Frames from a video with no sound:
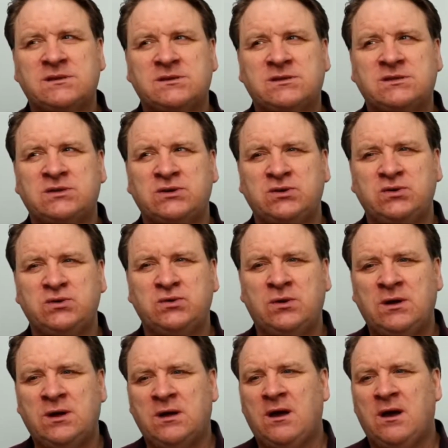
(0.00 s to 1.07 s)
two
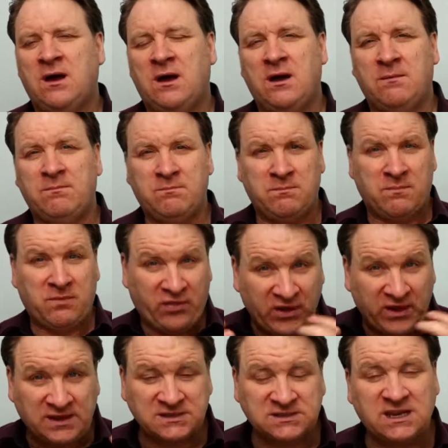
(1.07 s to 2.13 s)
um,
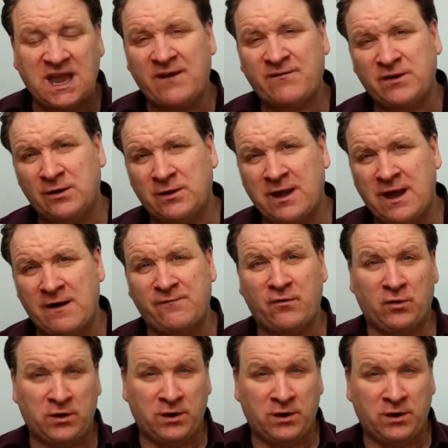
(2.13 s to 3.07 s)
things that you have to look out for.